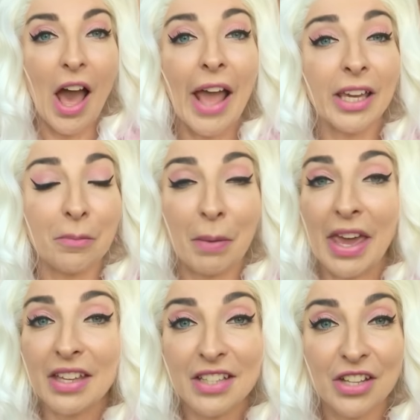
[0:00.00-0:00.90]
I can
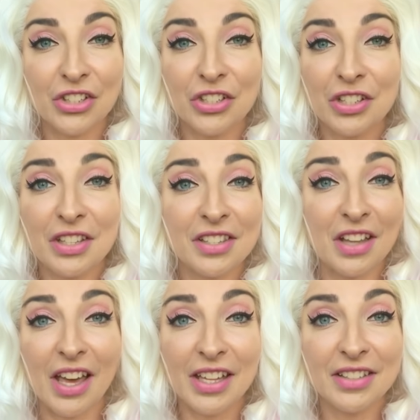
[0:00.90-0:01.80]
pay attention to the
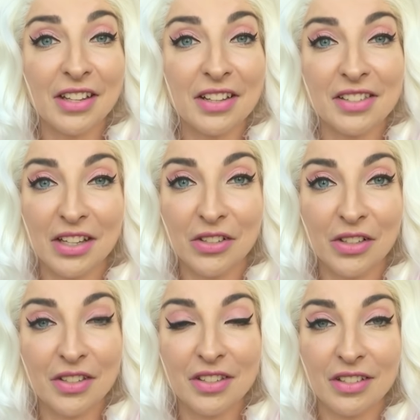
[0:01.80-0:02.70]
signs and the
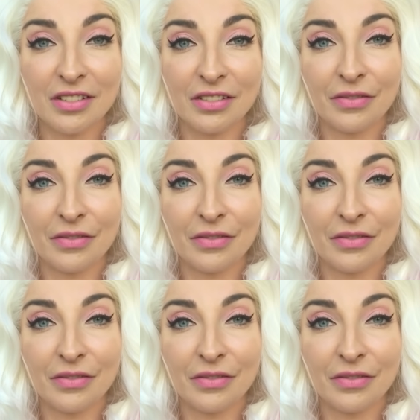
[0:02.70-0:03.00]
signals.